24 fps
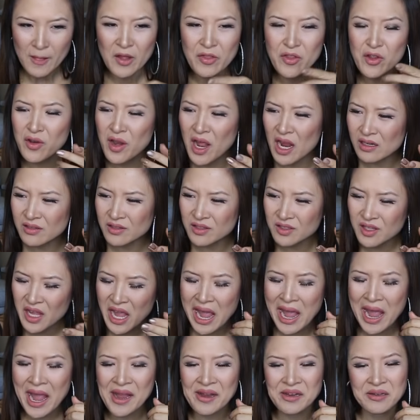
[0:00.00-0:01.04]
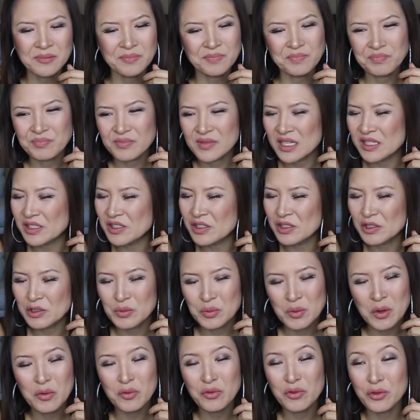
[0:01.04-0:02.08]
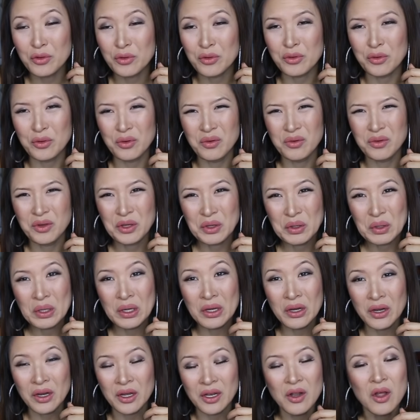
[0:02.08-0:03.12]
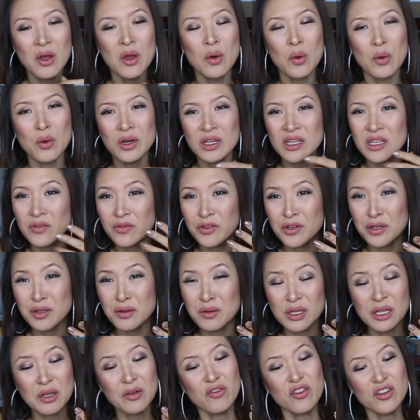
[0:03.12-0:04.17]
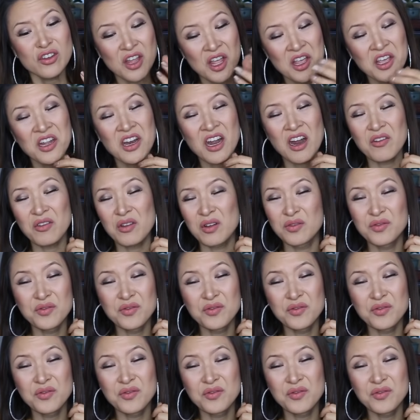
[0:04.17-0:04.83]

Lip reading: The next day, it just won't do you good. Or even if you take it out of the